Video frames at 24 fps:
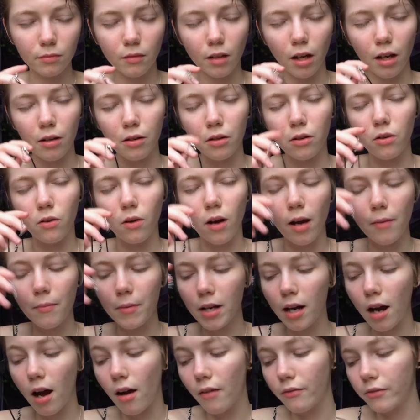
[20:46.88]
I don't know, I
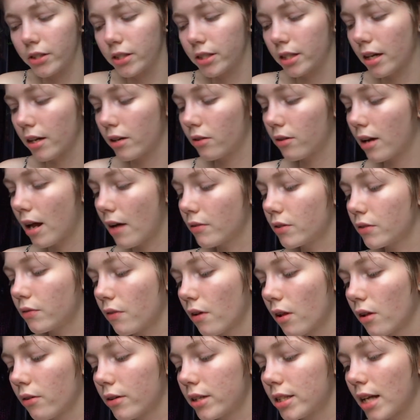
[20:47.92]
mean, obviously I don't have to
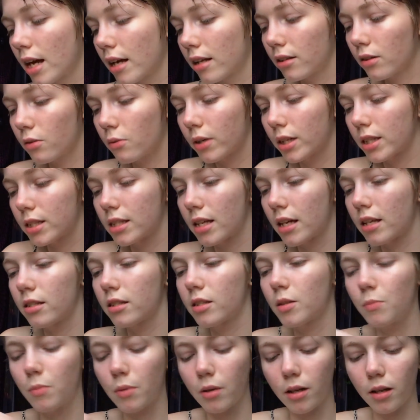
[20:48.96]
follow exactly what it says,
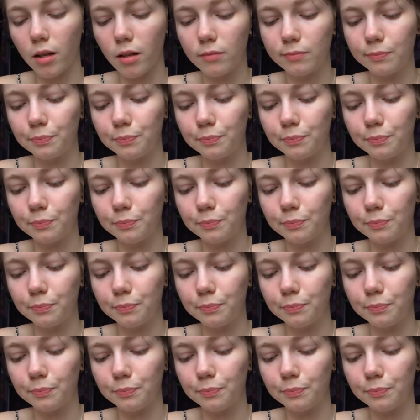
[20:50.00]
but